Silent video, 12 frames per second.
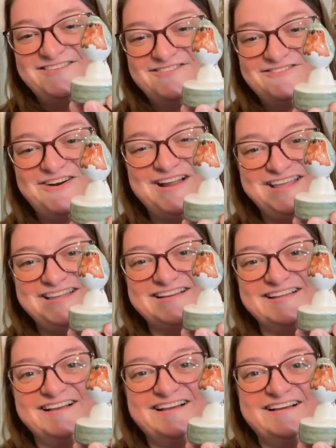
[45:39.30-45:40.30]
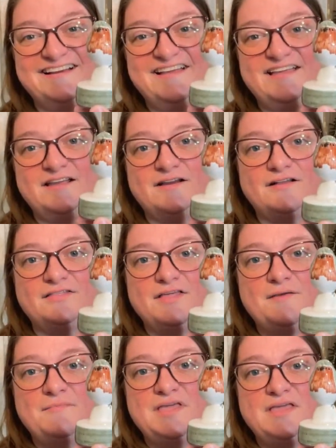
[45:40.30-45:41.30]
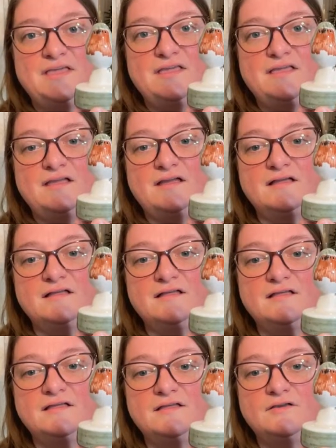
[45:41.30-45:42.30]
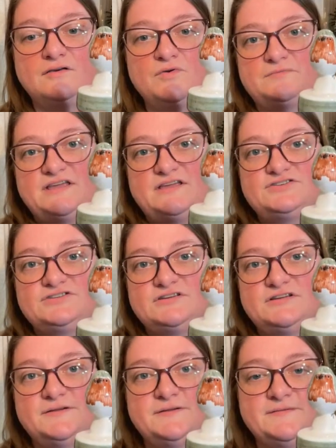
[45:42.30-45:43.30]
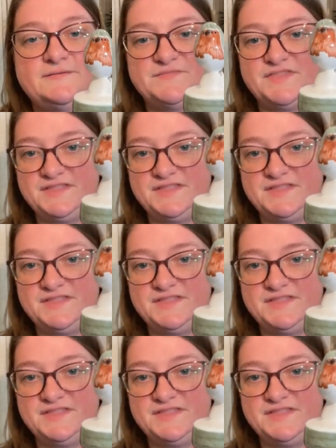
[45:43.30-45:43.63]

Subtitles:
Right? Here, let me remove that from stage